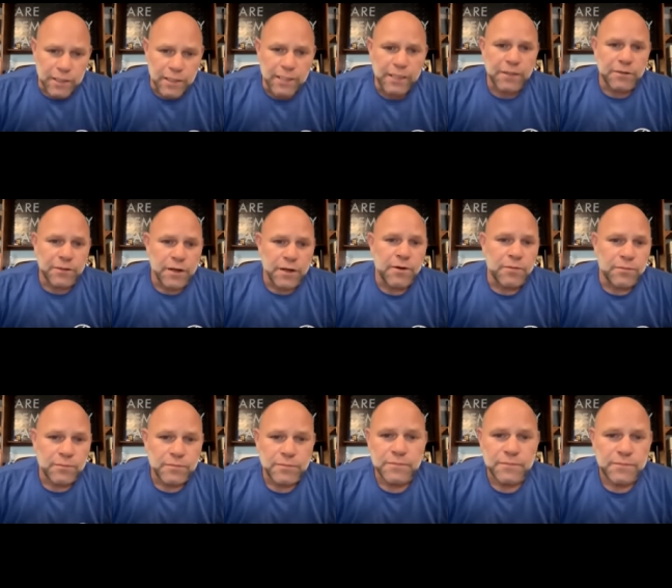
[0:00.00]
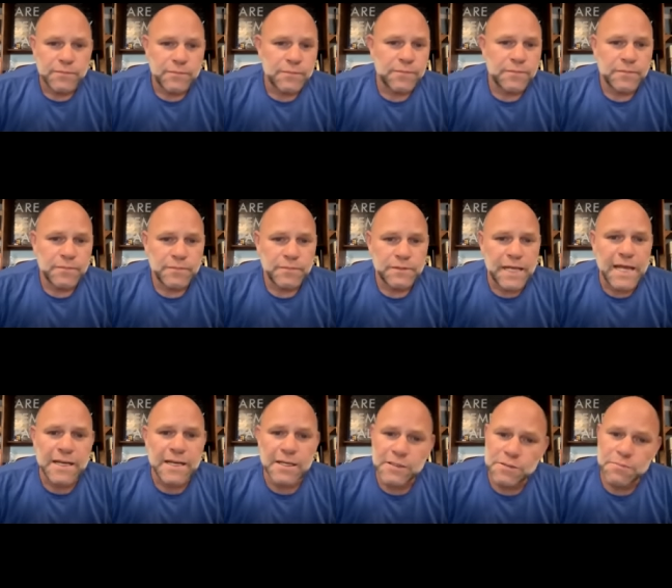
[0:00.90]
very clear, though.
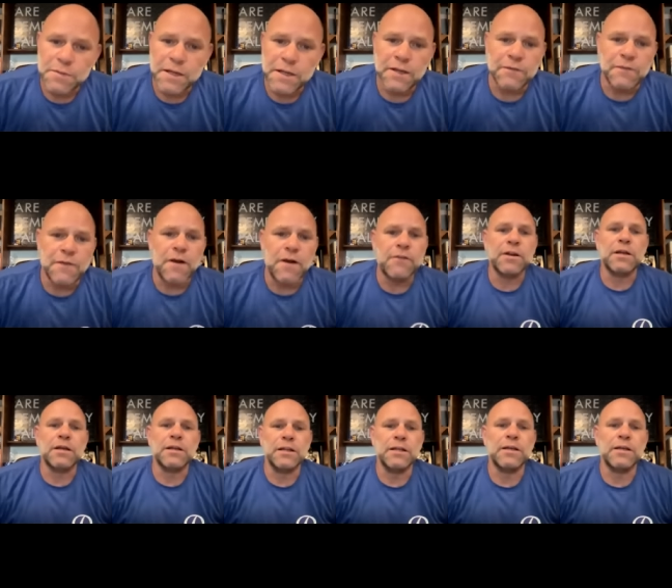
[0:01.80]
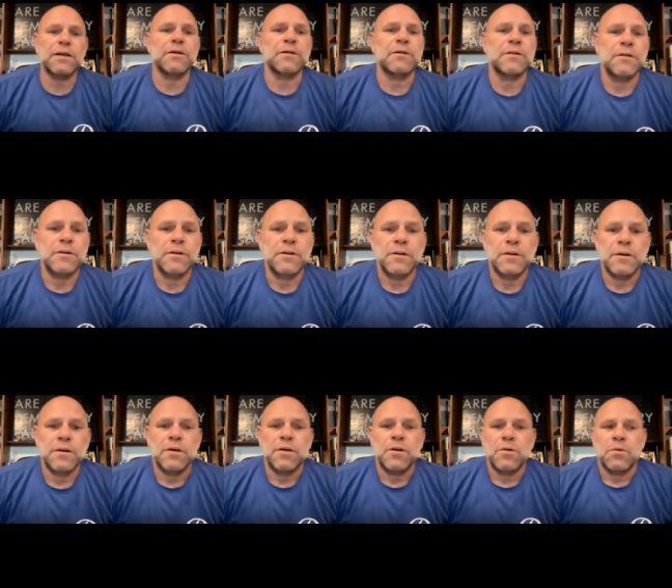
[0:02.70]
That is made very
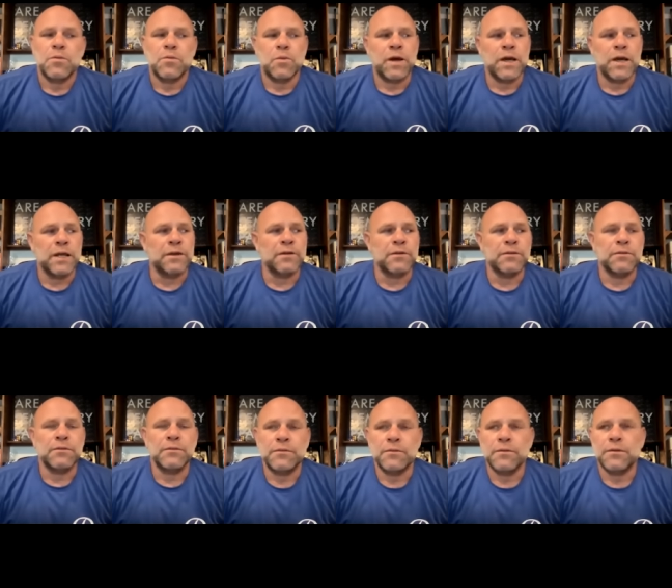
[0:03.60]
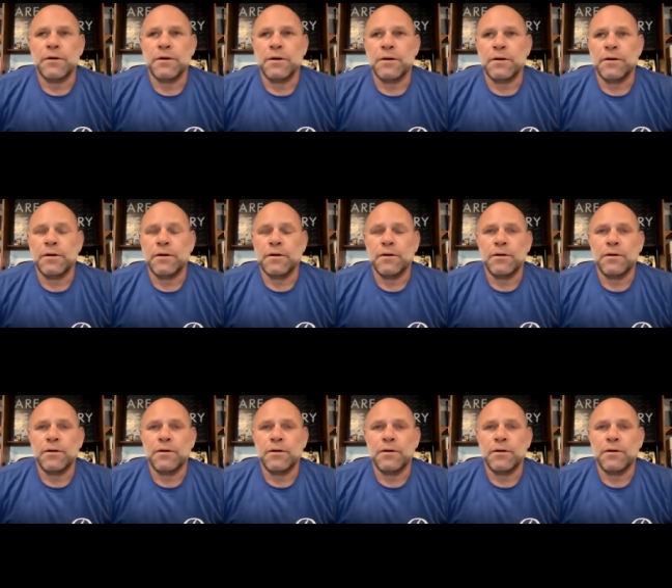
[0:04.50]
clear when